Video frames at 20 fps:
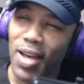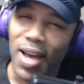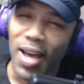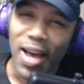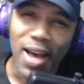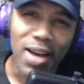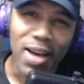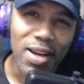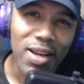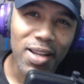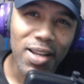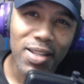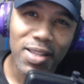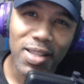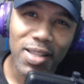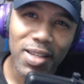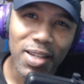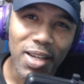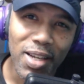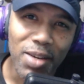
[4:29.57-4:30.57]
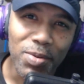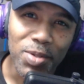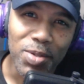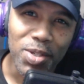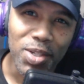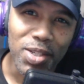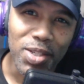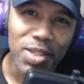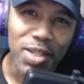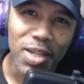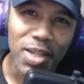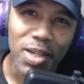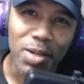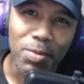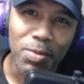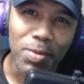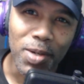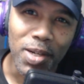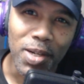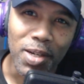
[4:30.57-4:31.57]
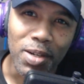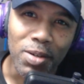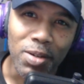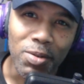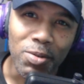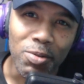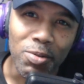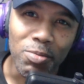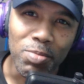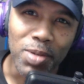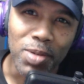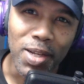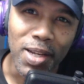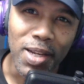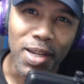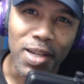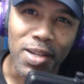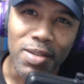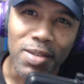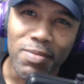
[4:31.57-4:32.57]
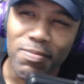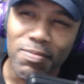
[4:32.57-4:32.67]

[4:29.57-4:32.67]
I think I would just take a regular old plane.